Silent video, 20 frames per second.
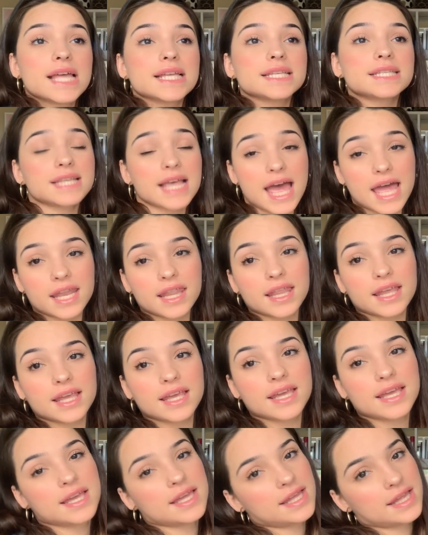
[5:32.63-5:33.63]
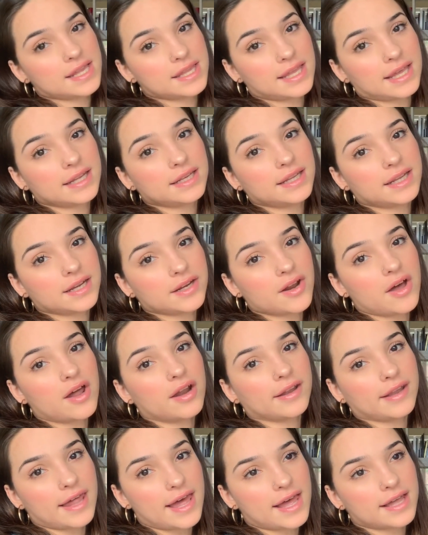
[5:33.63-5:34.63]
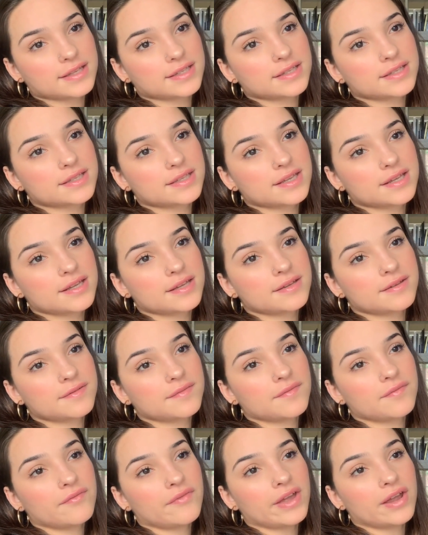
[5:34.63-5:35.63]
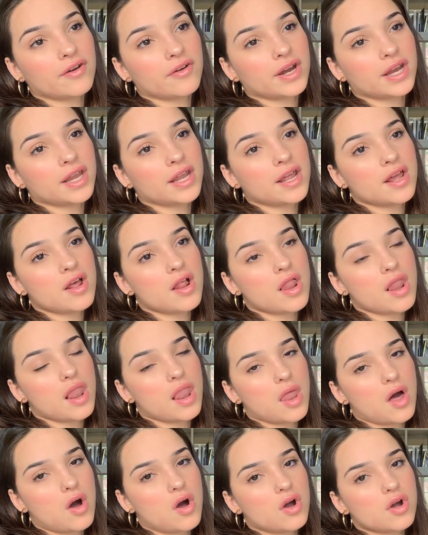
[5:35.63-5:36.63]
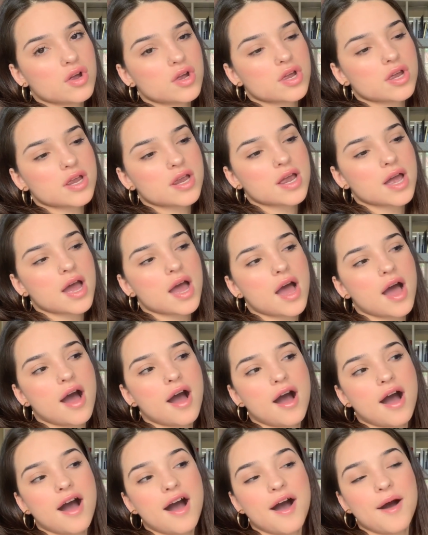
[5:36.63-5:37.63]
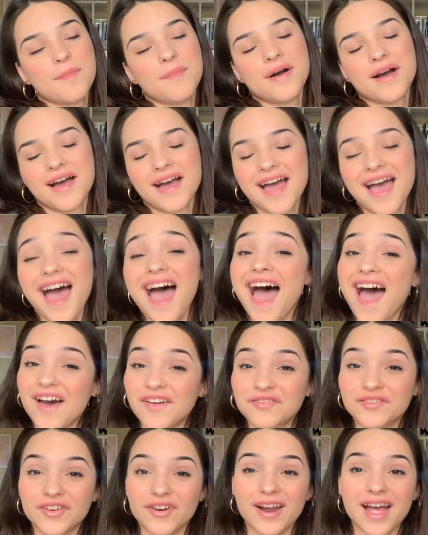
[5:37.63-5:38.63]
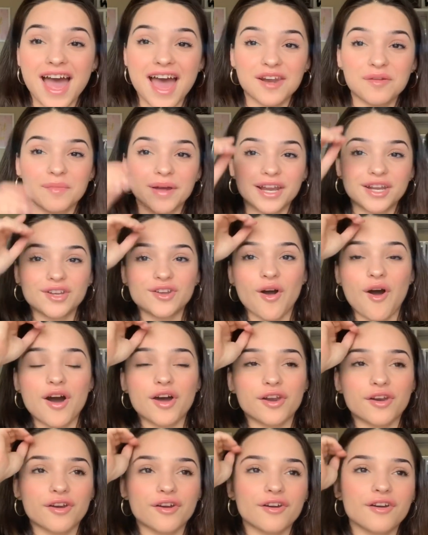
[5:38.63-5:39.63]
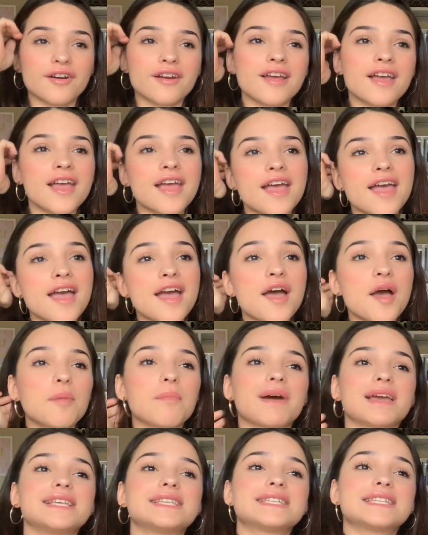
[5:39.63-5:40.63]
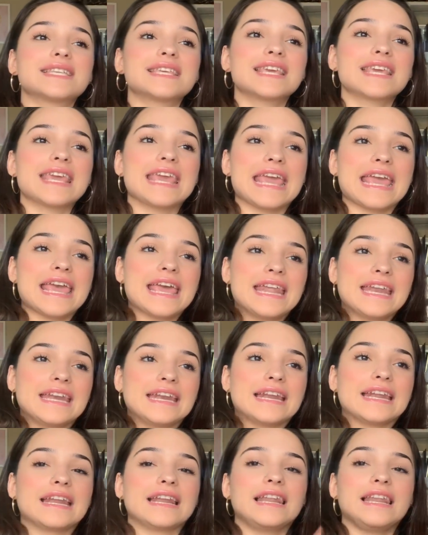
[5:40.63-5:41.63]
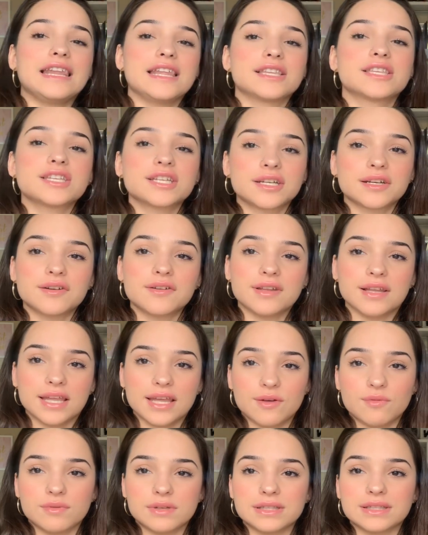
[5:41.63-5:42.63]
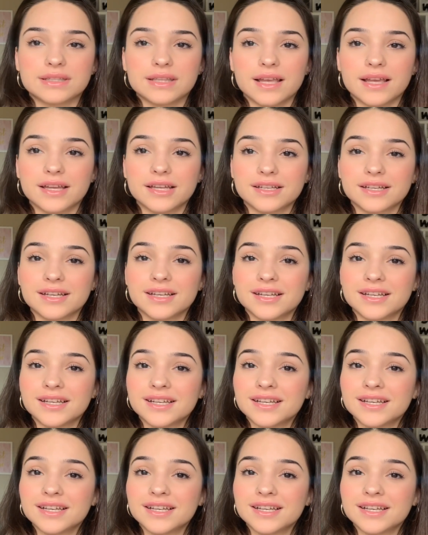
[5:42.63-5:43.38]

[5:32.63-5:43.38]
sadly, that did not last very long. After I had my daughter, my skin literally was like,